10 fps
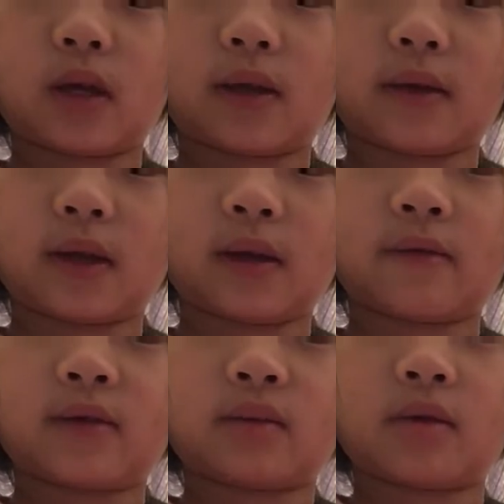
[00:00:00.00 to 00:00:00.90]
make
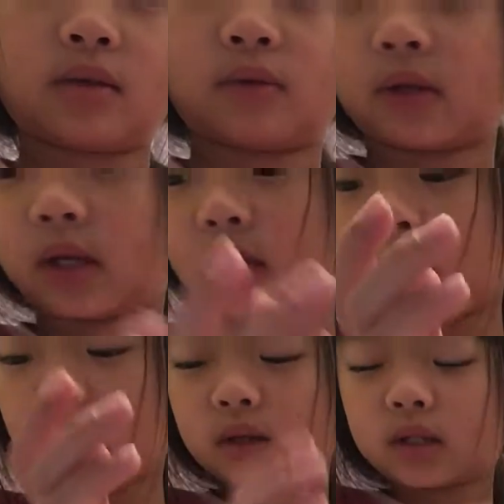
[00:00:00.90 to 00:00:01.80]
space for the
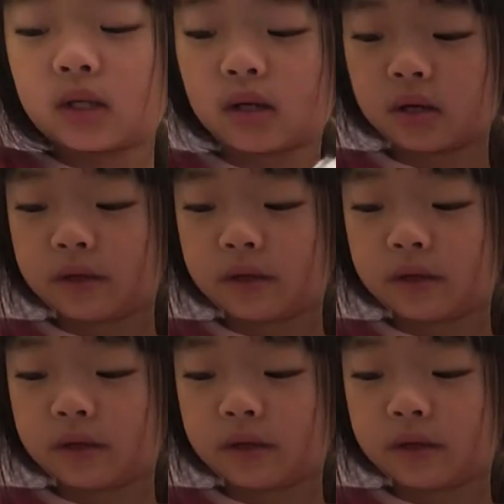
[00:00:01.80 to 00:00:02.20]
ears.